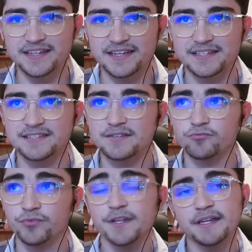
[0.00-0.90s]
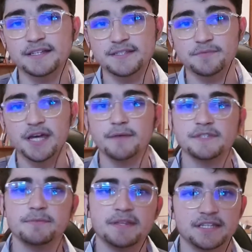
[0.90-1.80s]
is really sometimes
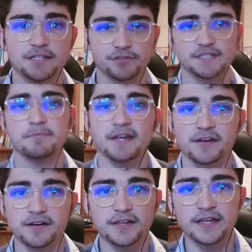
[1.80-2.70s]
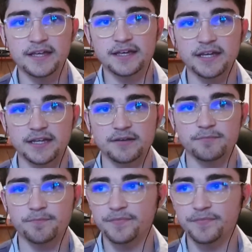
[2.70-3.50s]
to be the difference maker in